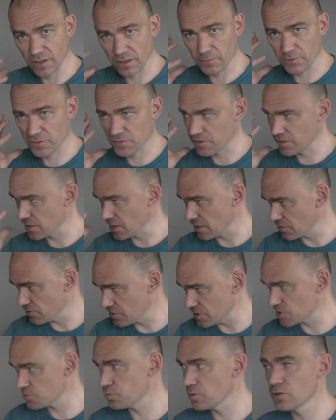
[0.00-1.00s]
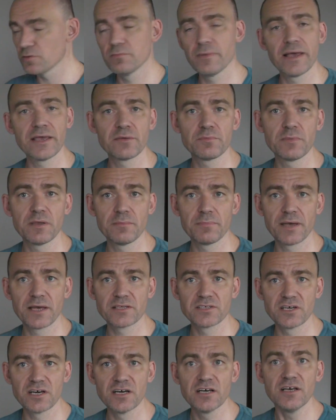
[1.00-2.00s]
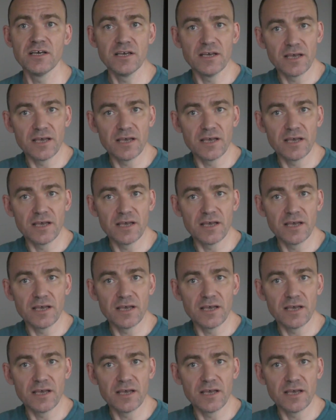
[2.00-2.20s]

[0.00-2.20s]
they were thinking, this will make me better,